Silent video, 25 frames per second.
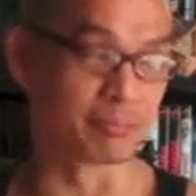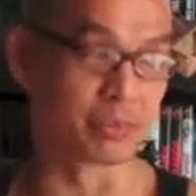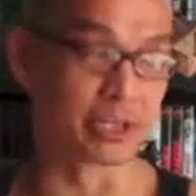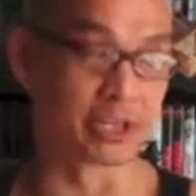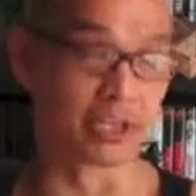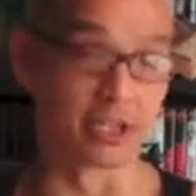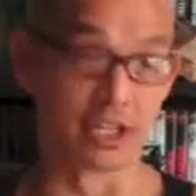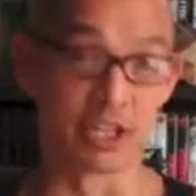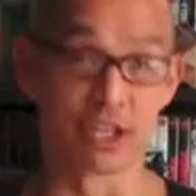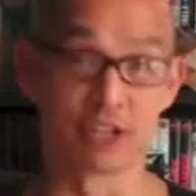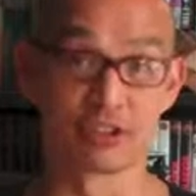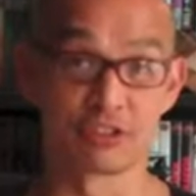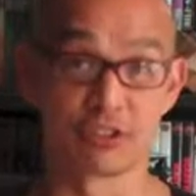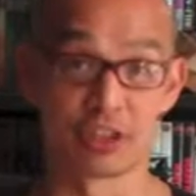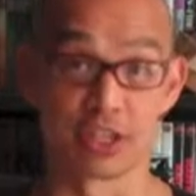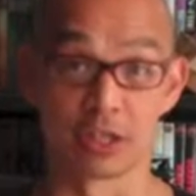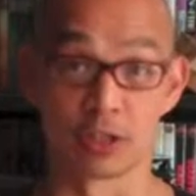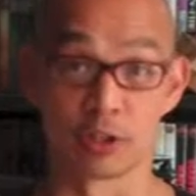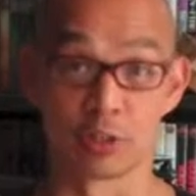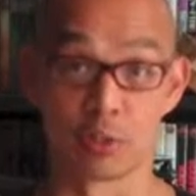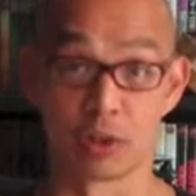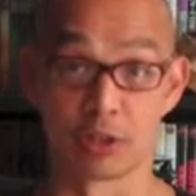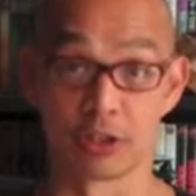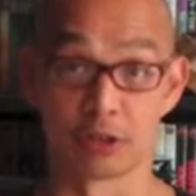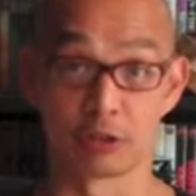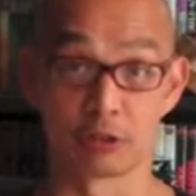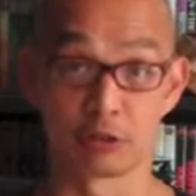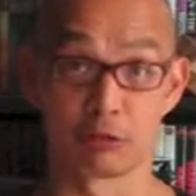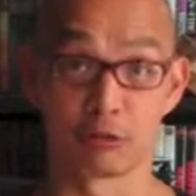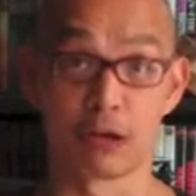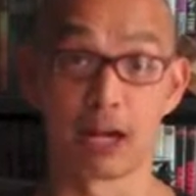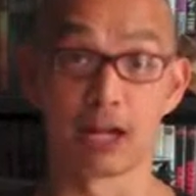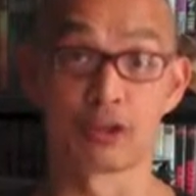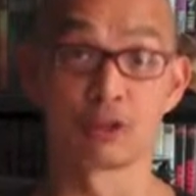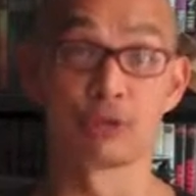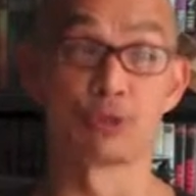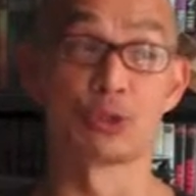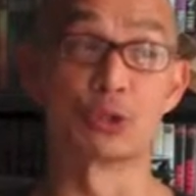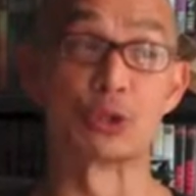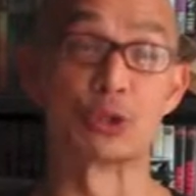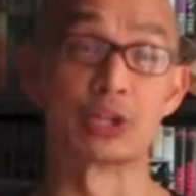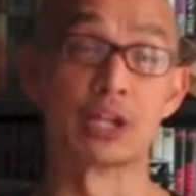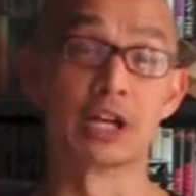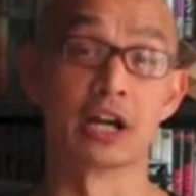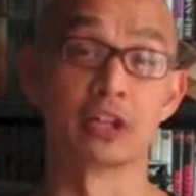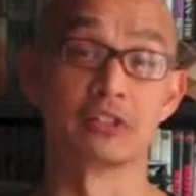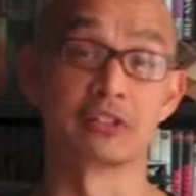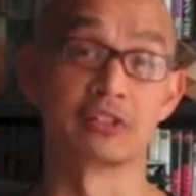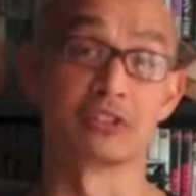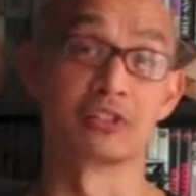be the itch that you want to scratch for
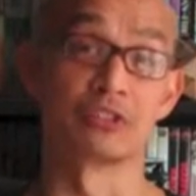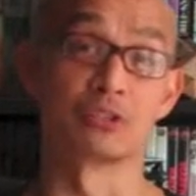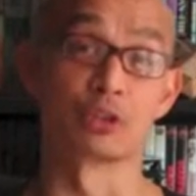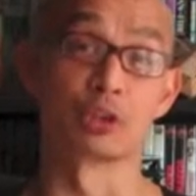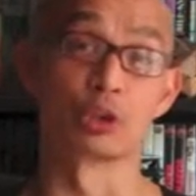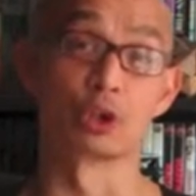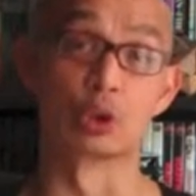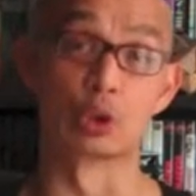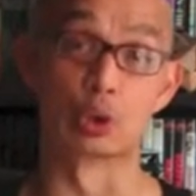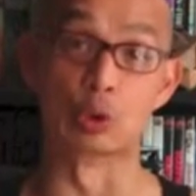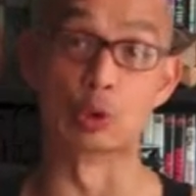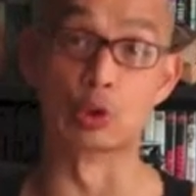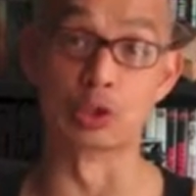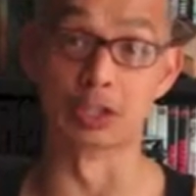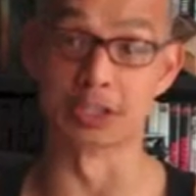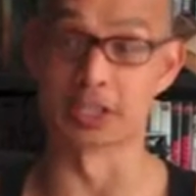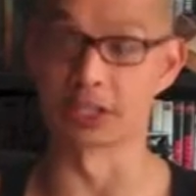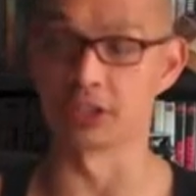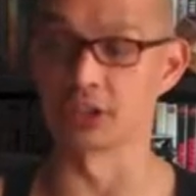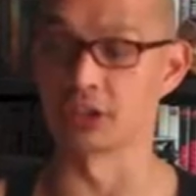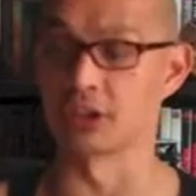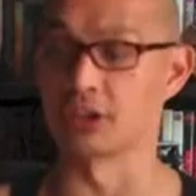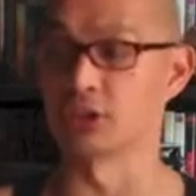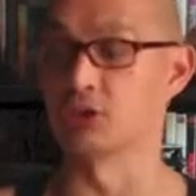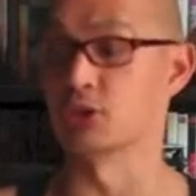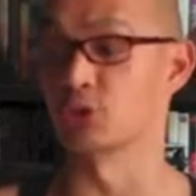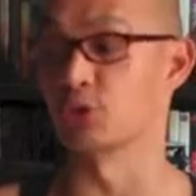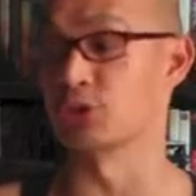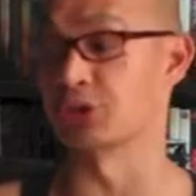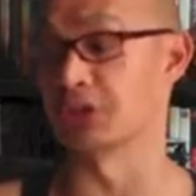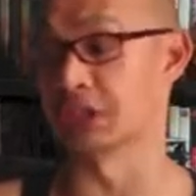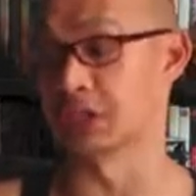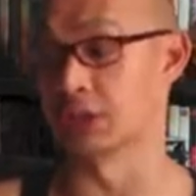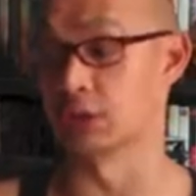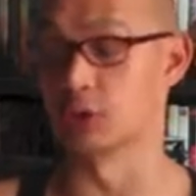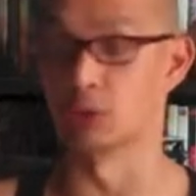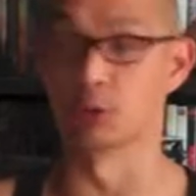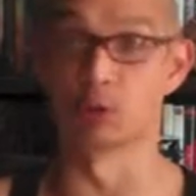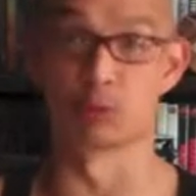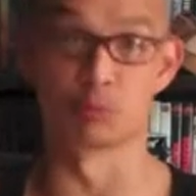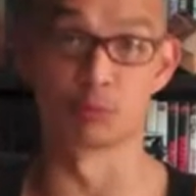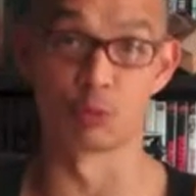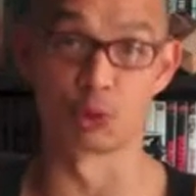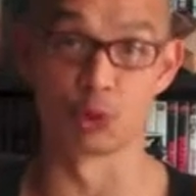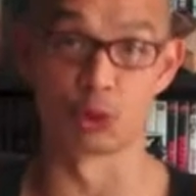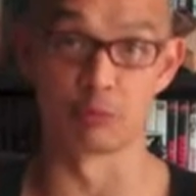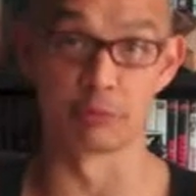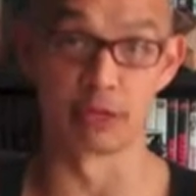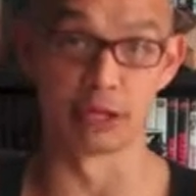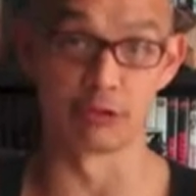you guys to start Googling things so you can learn
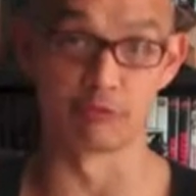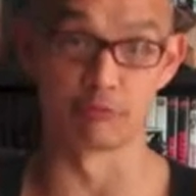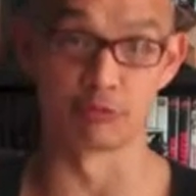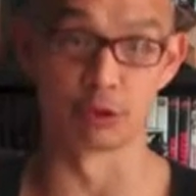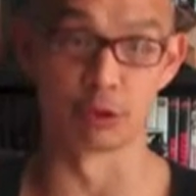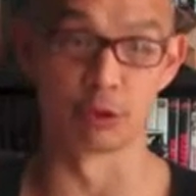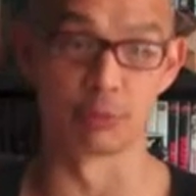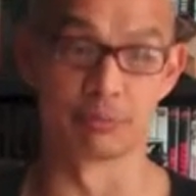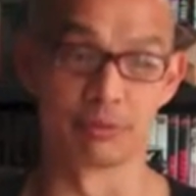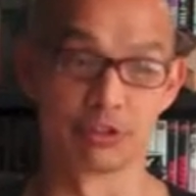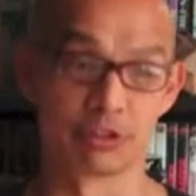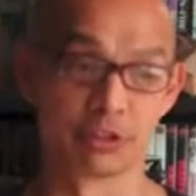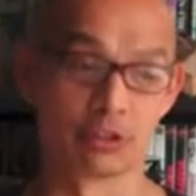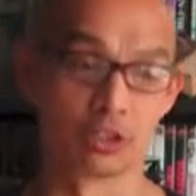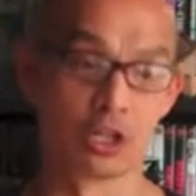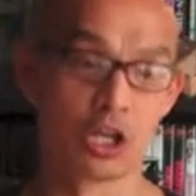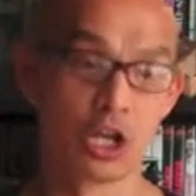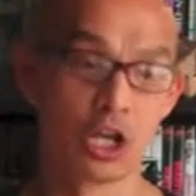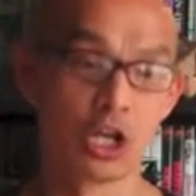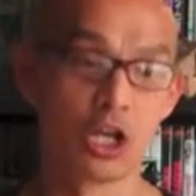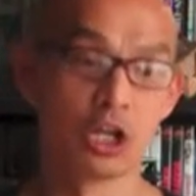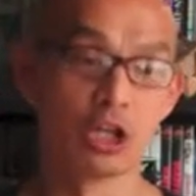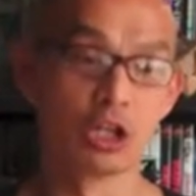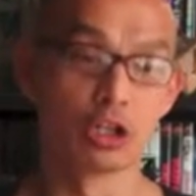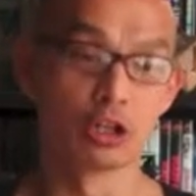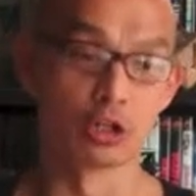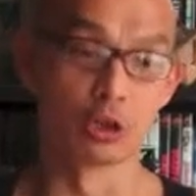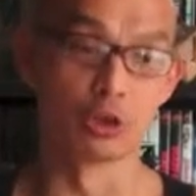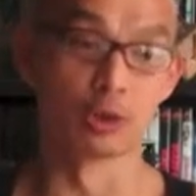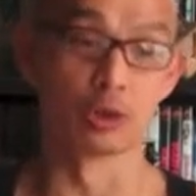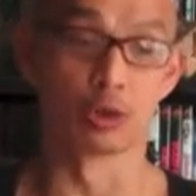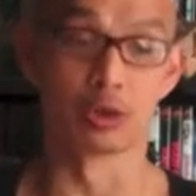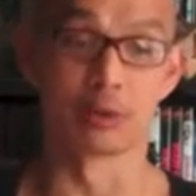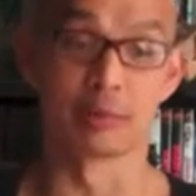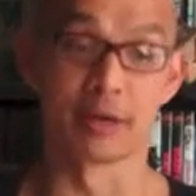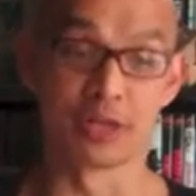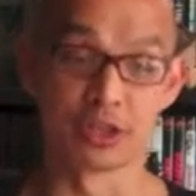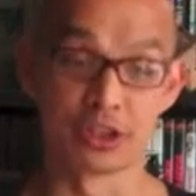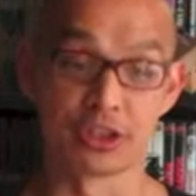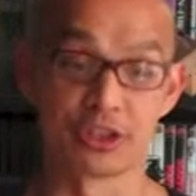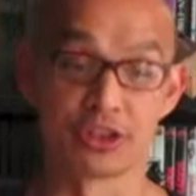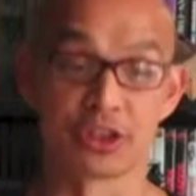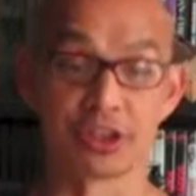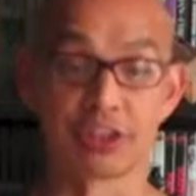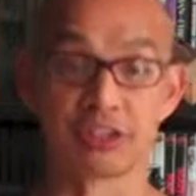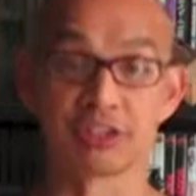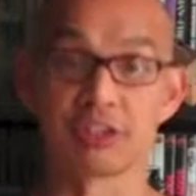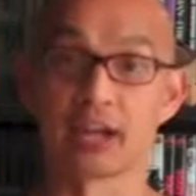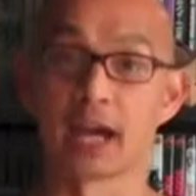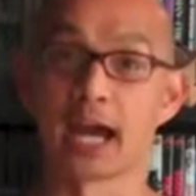more about ropes and learn about the
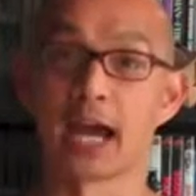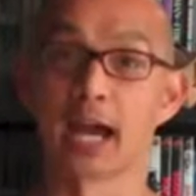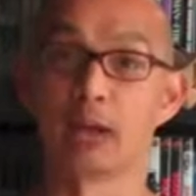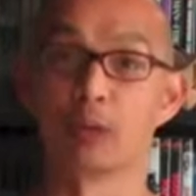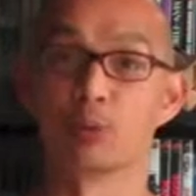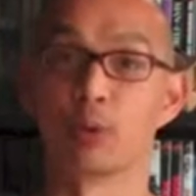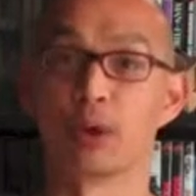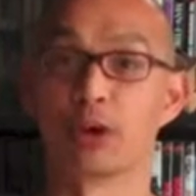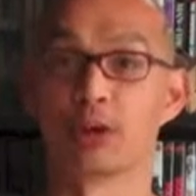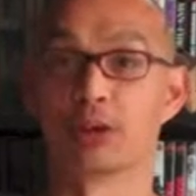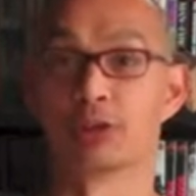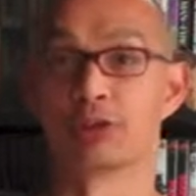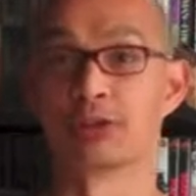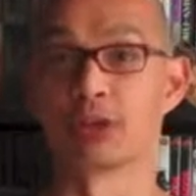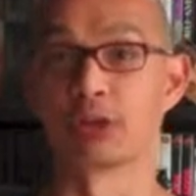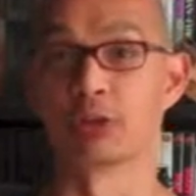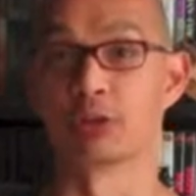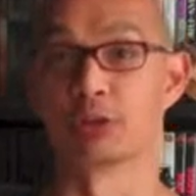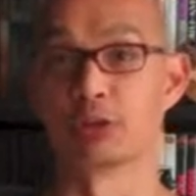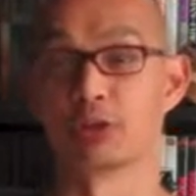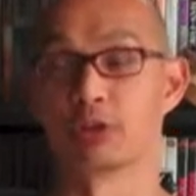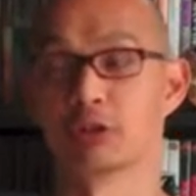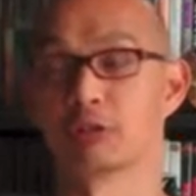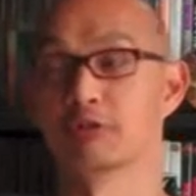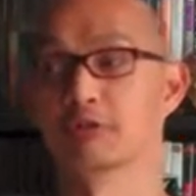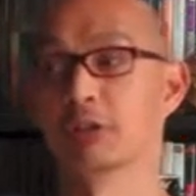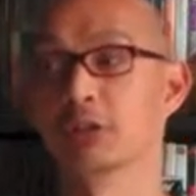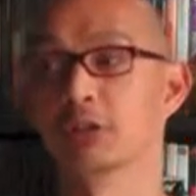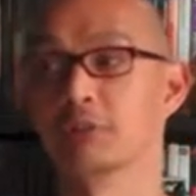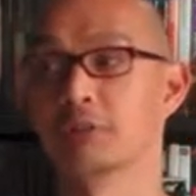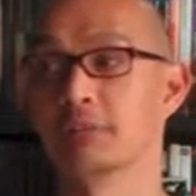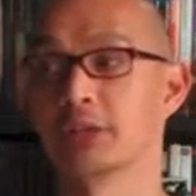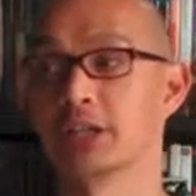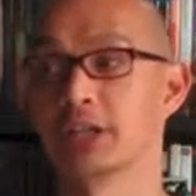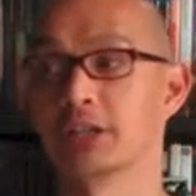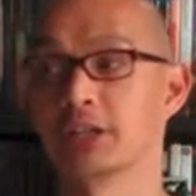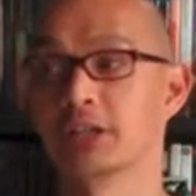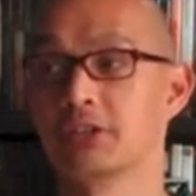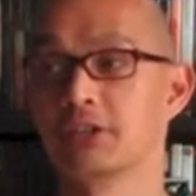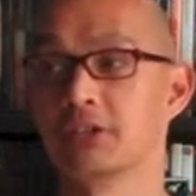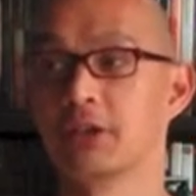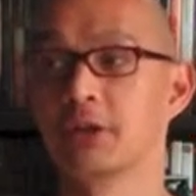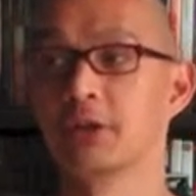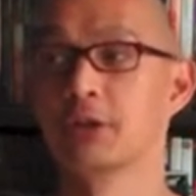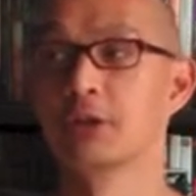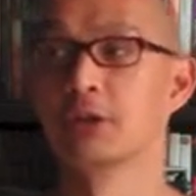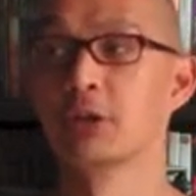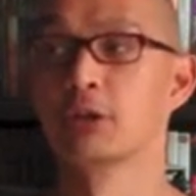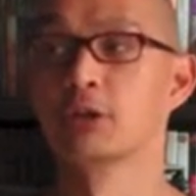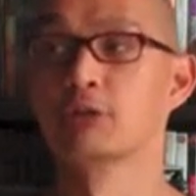things that add wear and tear to your rope. Because
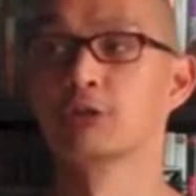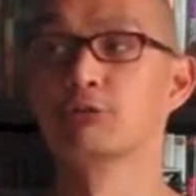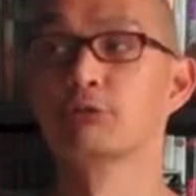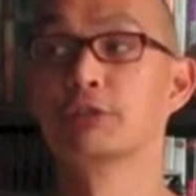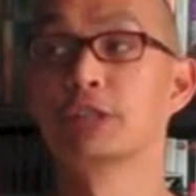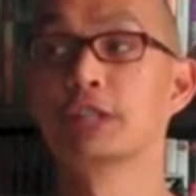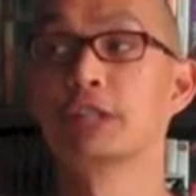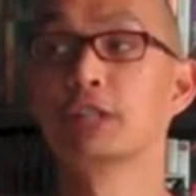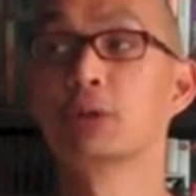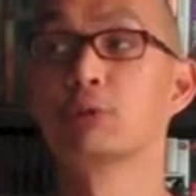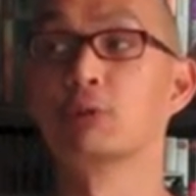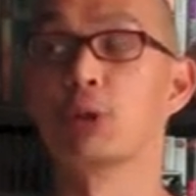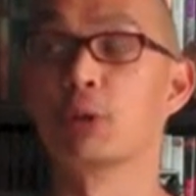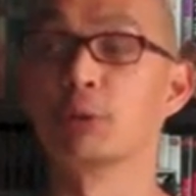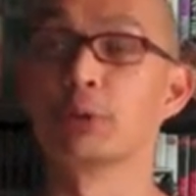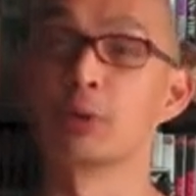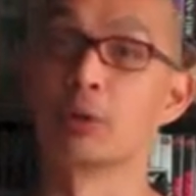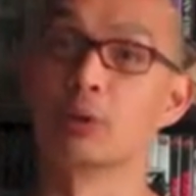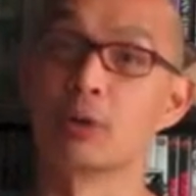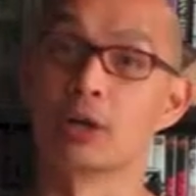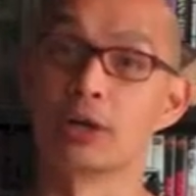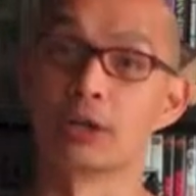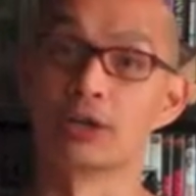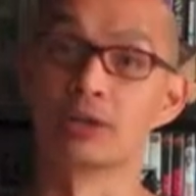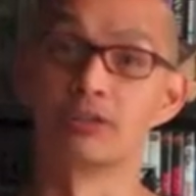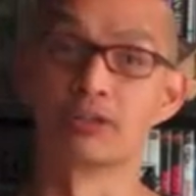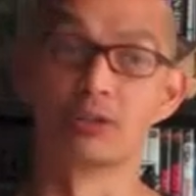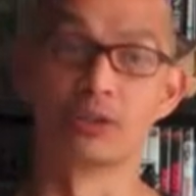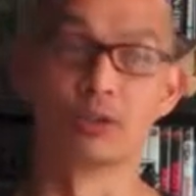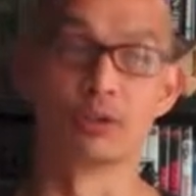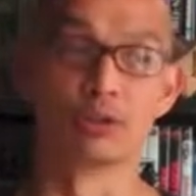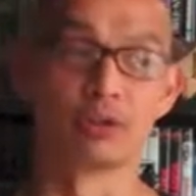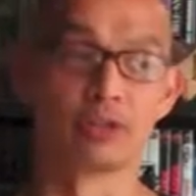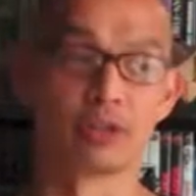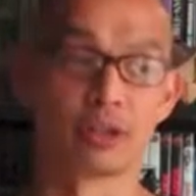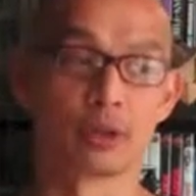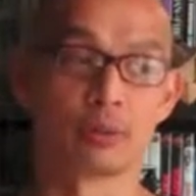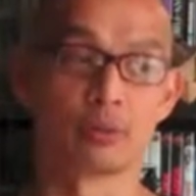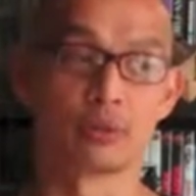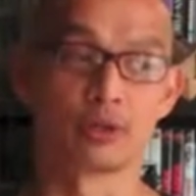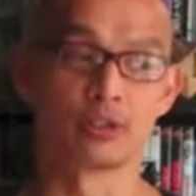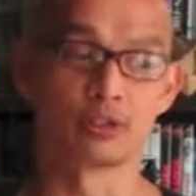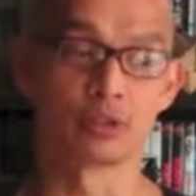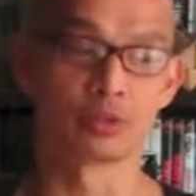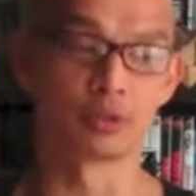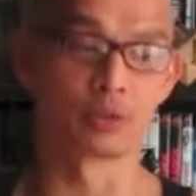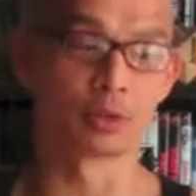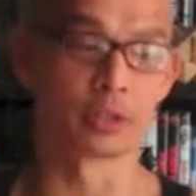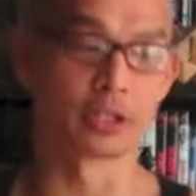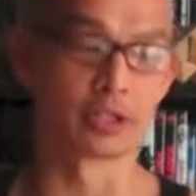really what we want to do is that we
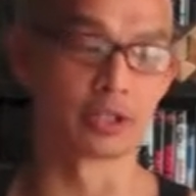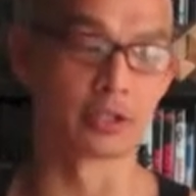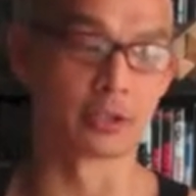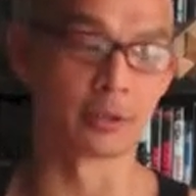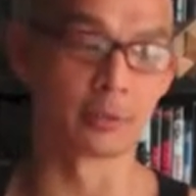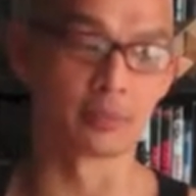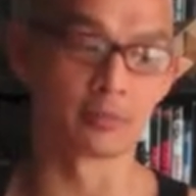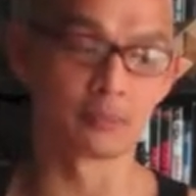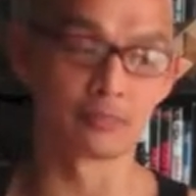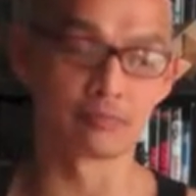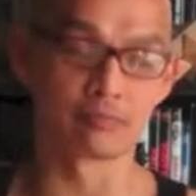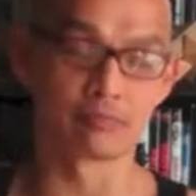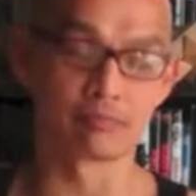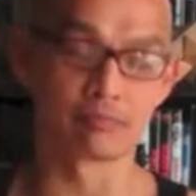just want to,